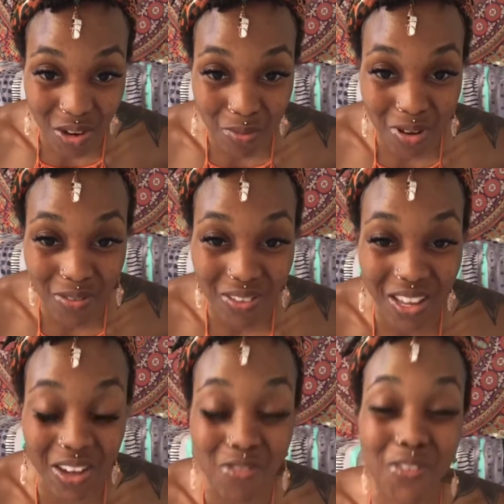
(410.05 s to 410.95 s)
You're
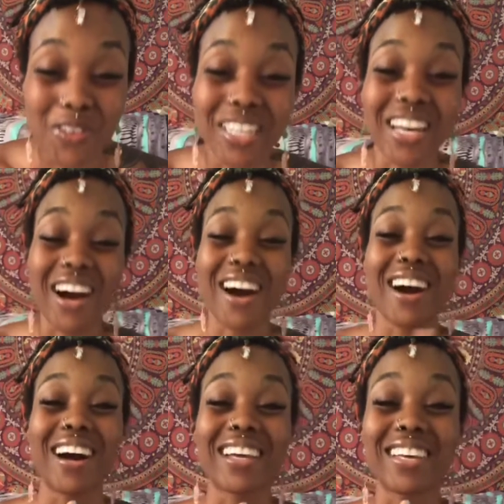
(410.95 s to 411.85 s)
beautifully unfolding.
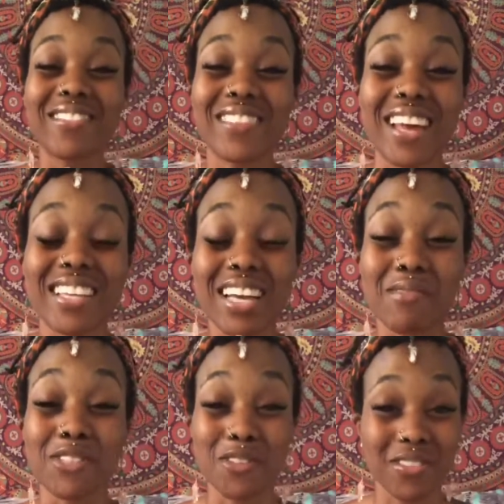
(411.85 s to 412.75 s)
Give thanks.
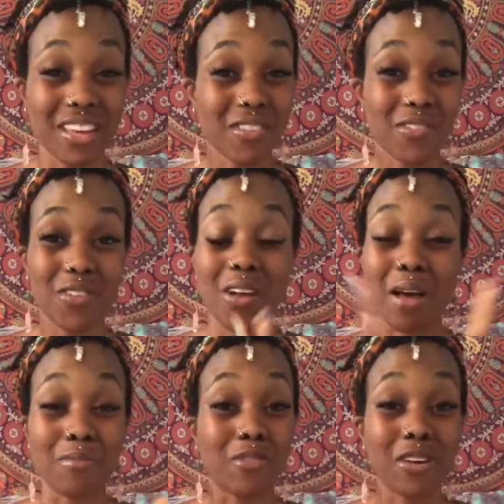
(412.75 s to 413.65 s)
I'm so thankful.
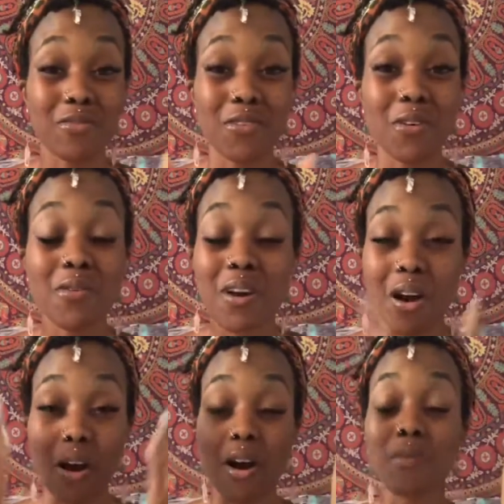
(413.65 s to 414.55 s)
I'm grateful.
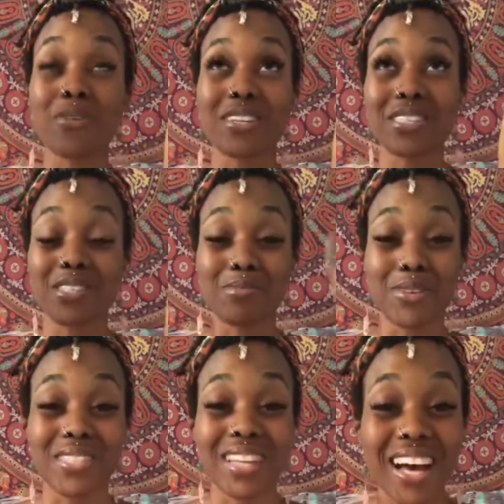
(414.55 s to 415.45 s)
All praises to
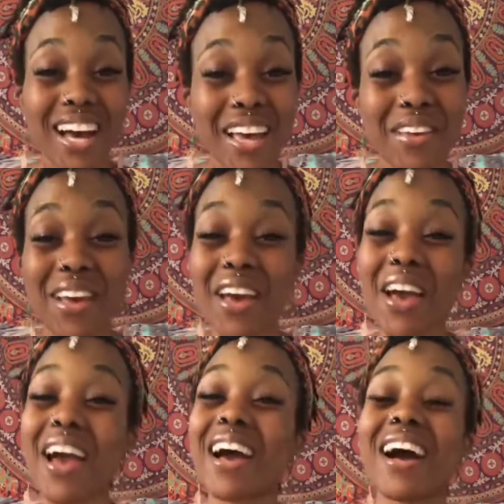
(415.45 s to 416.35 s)
Most High.
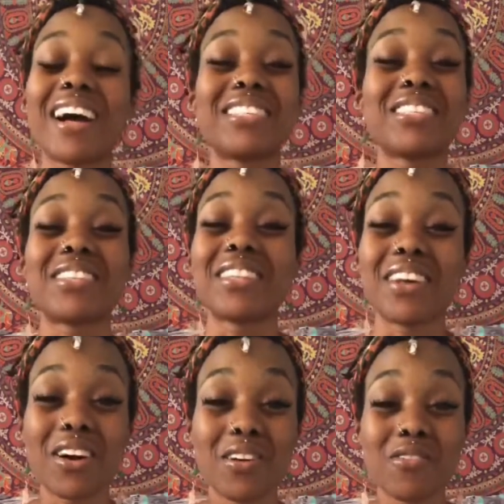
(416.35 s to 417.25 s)
I just
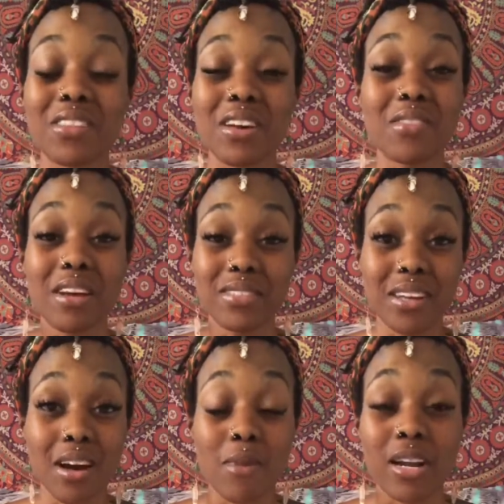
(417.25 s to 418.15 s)
love to
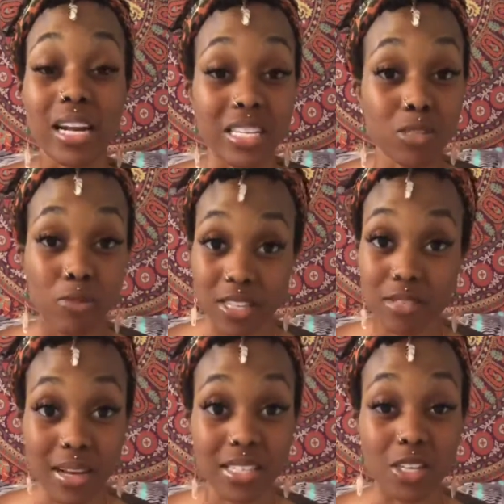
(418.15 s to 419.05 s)
come on and
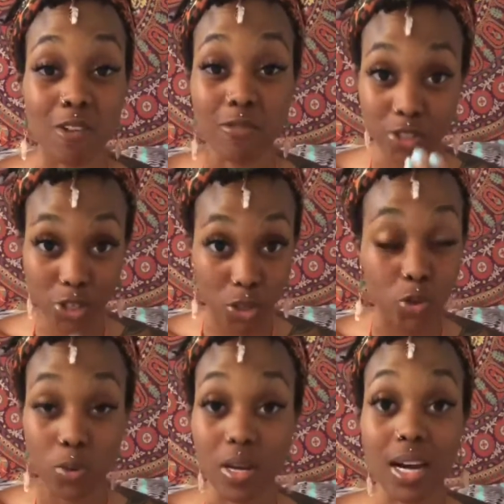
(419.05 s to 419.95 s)
express myself to
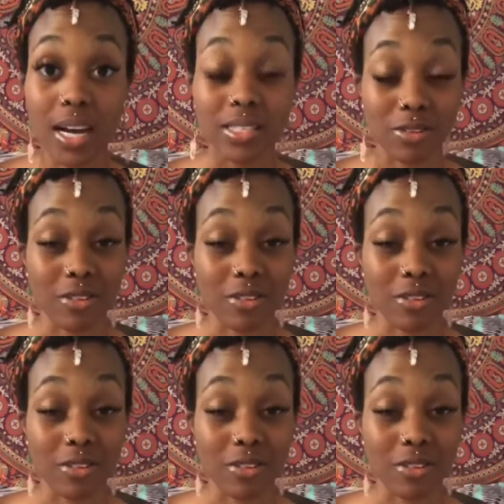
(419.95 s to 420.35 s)
you guys.